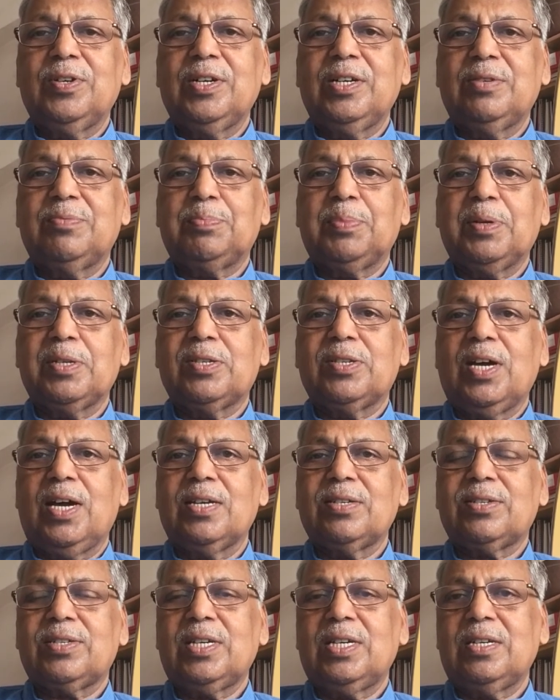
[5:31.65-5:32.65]
eat
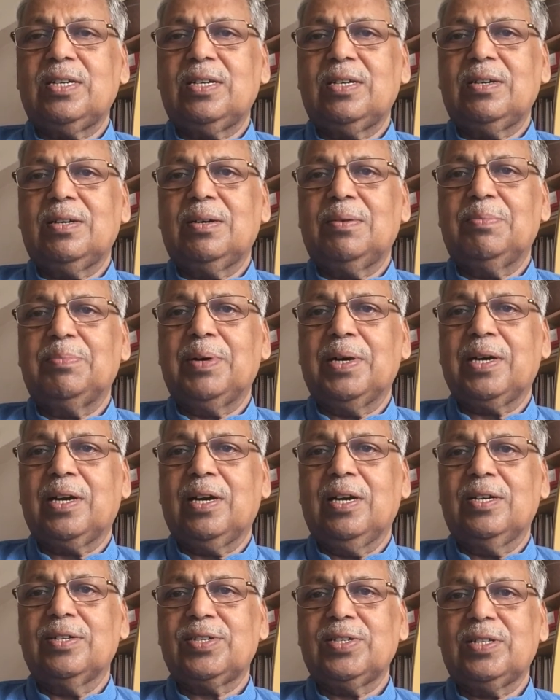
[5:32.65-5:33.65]
pizzas and
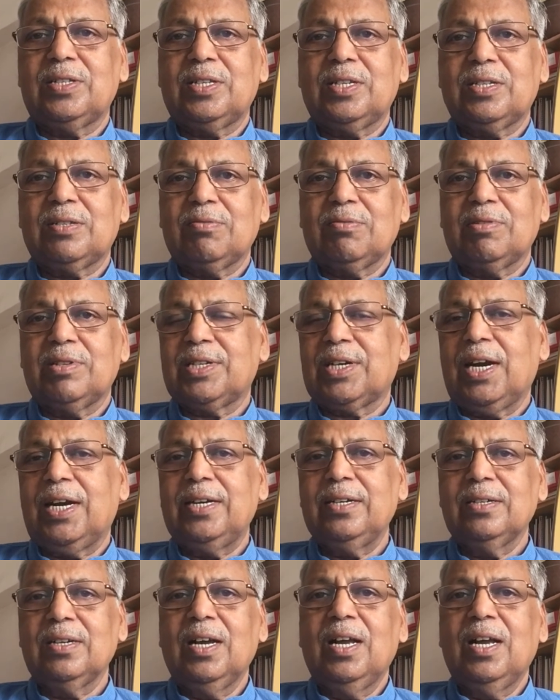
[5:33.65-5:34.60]
burgers and things of that kind.